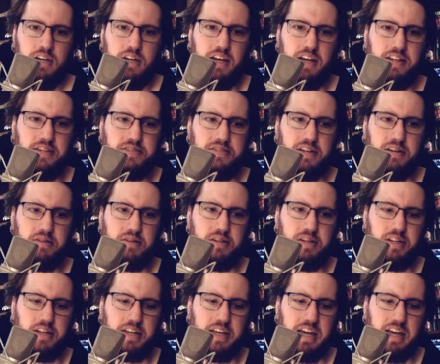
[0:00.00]
It sounded
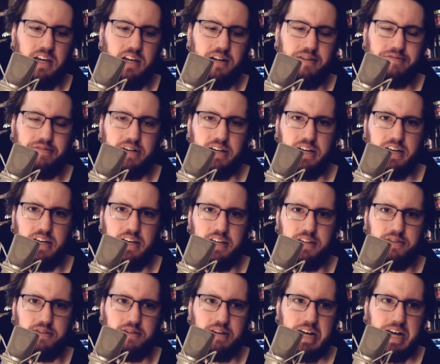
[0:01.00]
like AFI
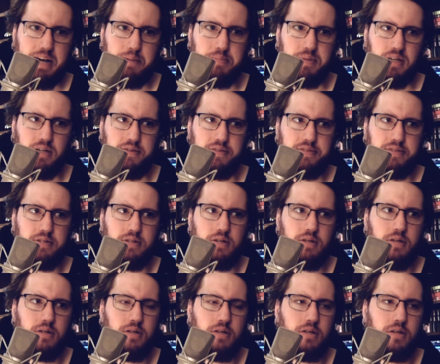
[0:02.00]
at their happiest,
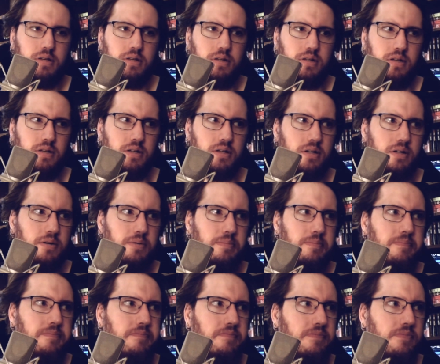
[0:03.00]
you know,
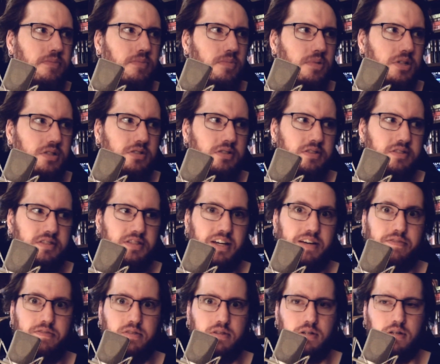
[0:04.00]
which is
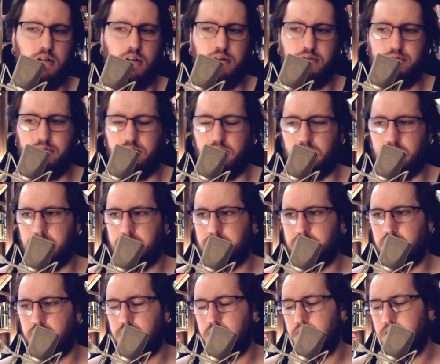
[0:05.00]
definitely not
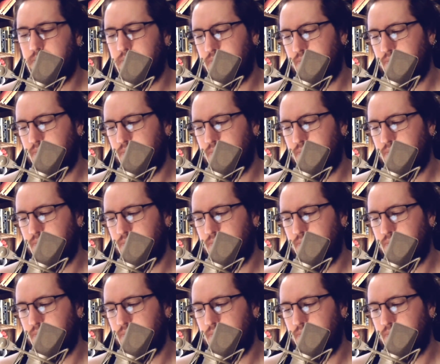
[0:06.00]
Voiicide.